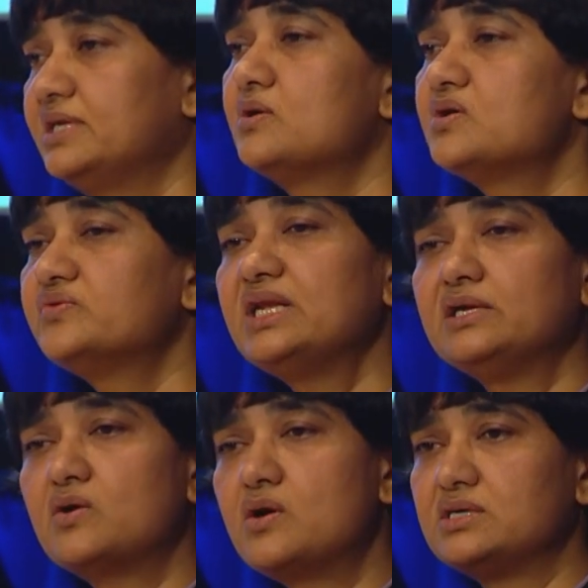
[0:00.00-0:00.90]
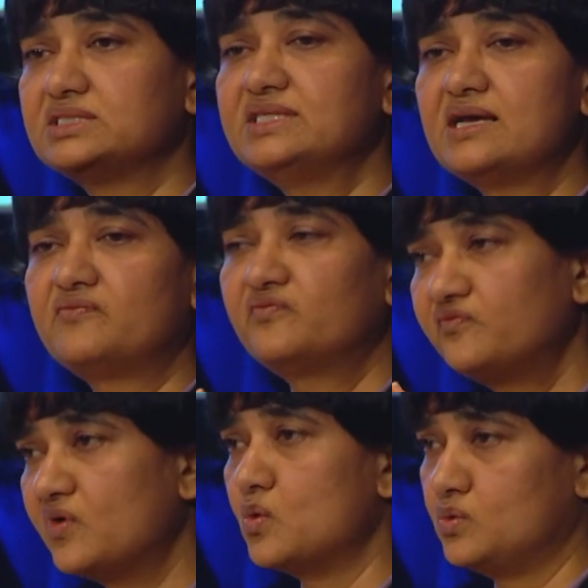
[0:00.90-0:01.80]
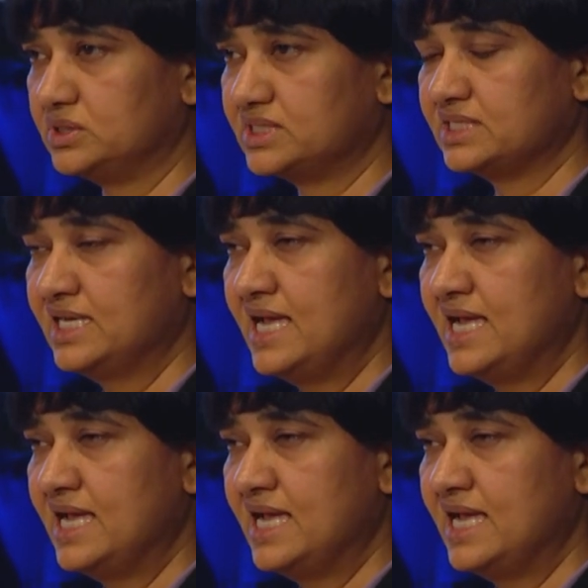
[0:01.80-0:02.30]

They're not really cords, they're folds.